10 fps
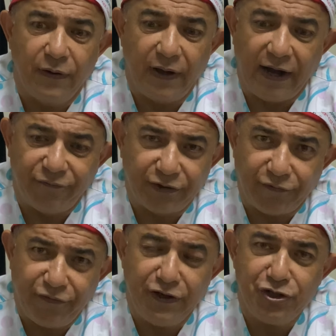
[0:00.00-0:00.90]
after
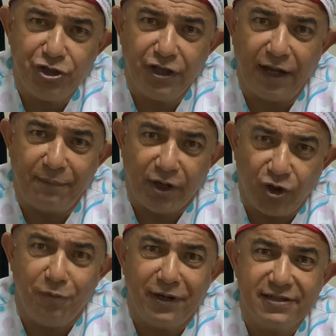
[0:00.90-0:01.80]
finishing a
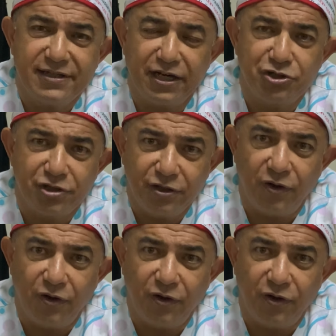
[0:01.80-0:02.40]
myoma resection